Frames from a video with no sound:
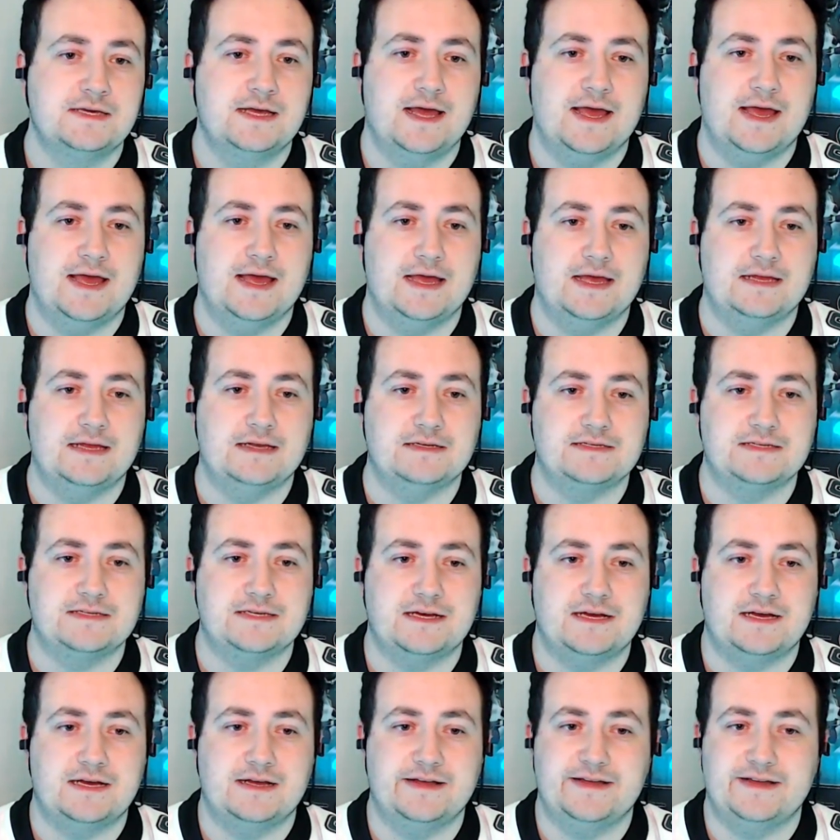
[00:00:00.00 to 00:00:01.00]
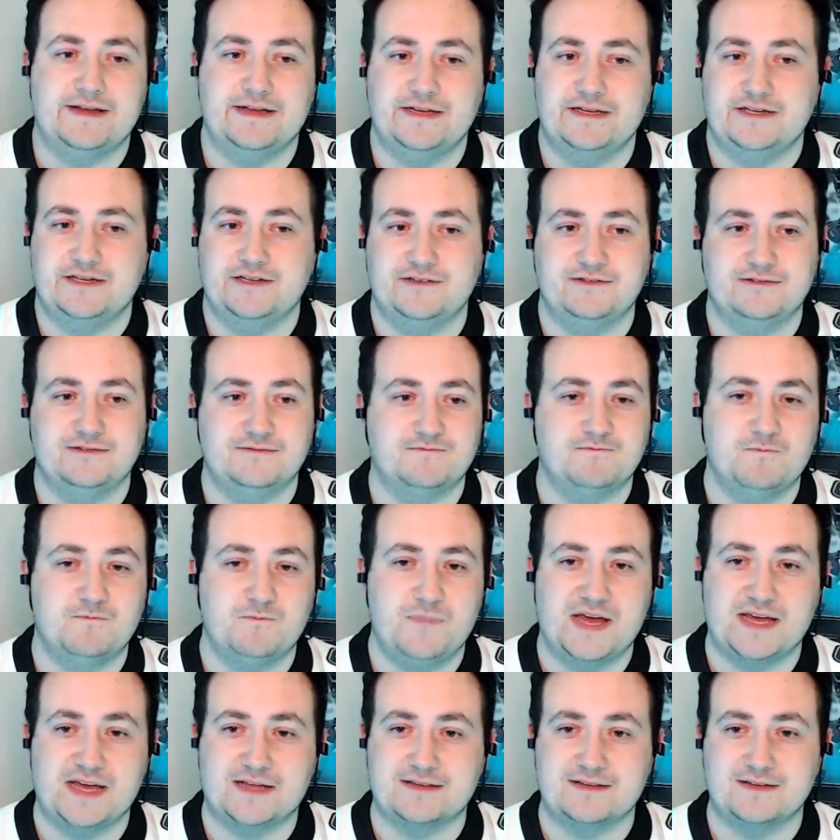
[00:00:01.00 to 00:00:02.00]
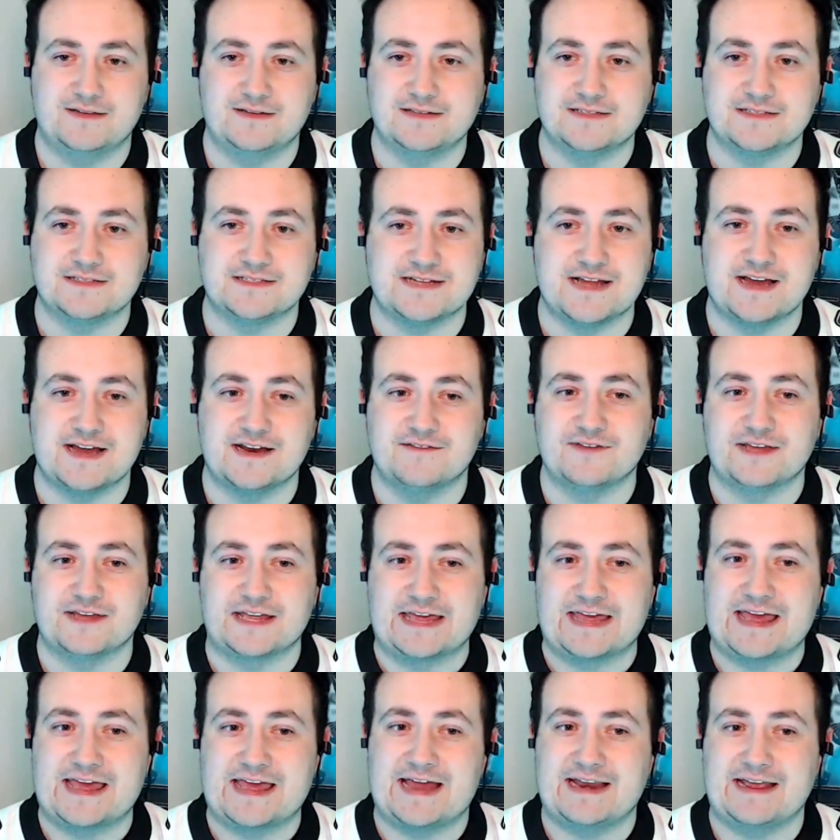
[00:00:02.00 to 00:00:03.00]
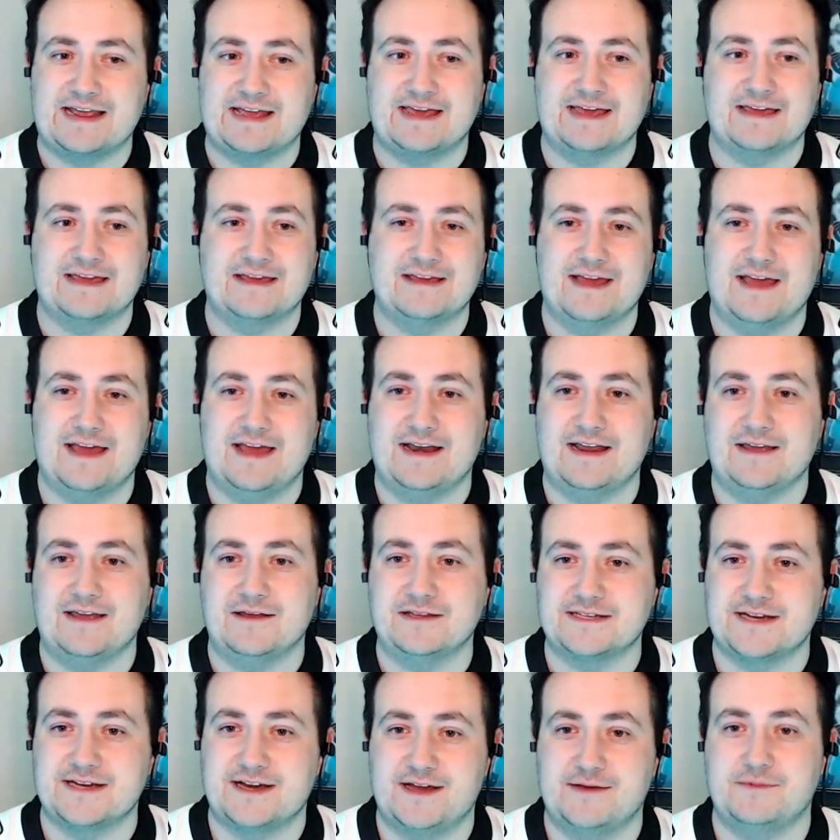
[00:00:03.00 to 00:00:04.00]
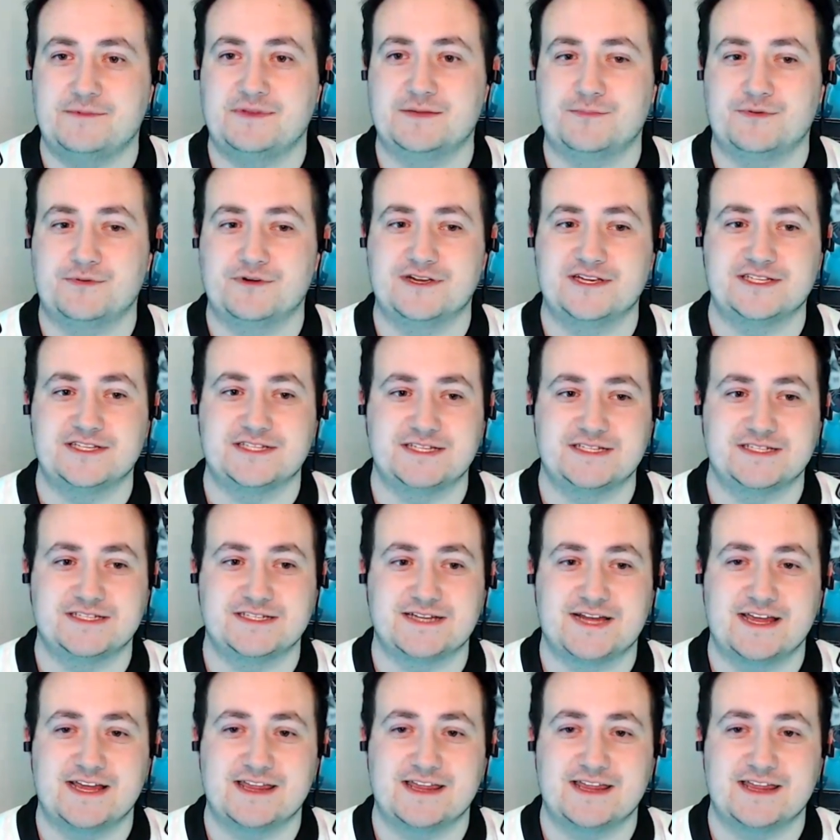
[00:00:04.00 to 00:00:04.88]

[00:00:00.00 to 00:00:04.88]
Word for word: and I, Becton's not even getting any time in the preseason.